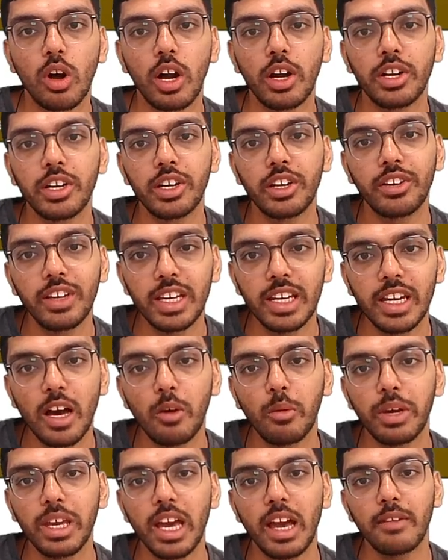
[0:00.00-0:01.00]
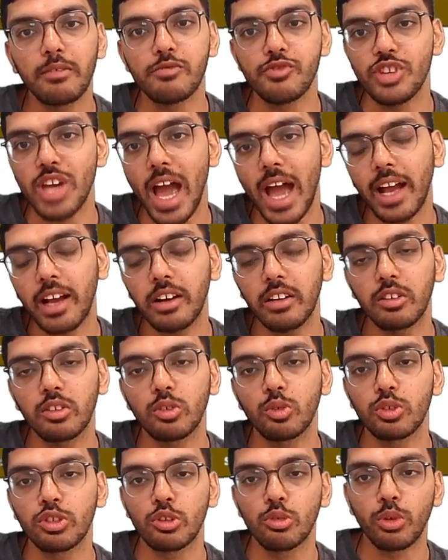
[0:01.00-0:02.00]
under Rina, we have Jack,
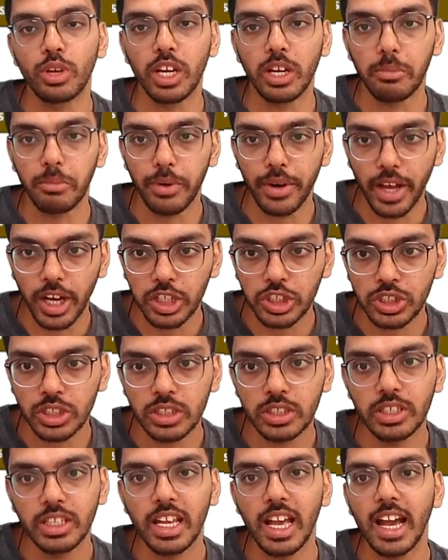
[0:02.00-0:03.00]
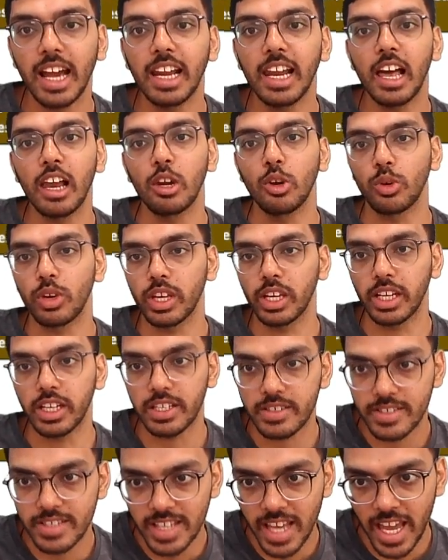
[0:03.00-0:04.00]
who is looking at production, Ella looking at
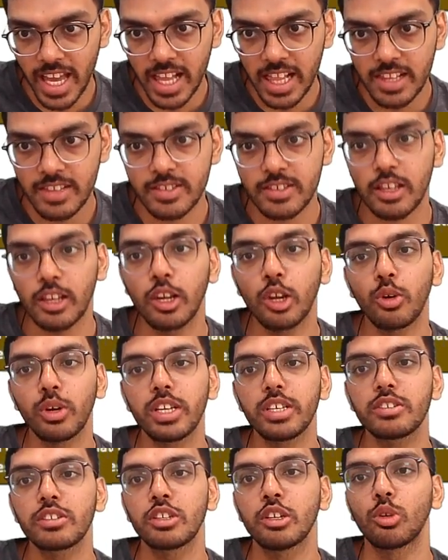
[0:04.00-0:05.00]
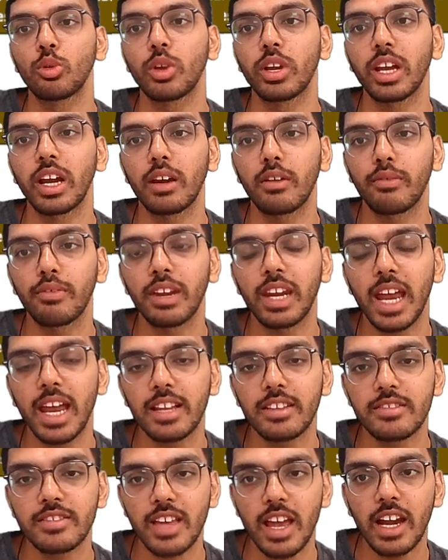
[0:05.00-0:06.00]
sales, Lois looking at
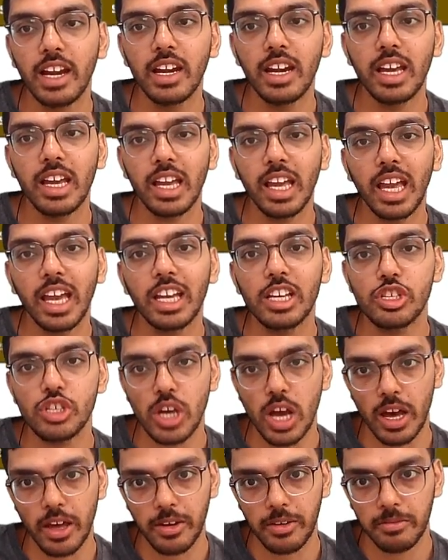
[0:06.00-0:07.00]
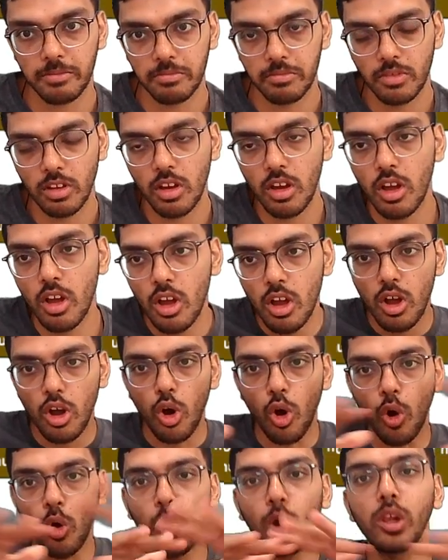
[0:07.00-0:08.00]
finance and HR.
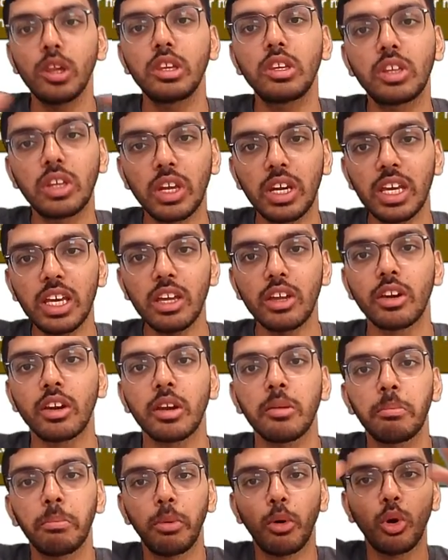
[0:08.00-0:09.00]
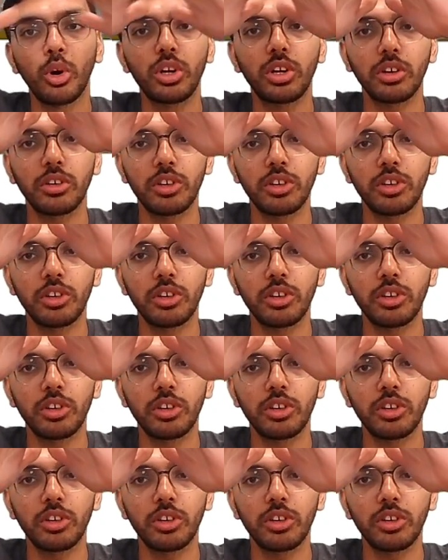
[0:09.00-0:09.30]
All 3 report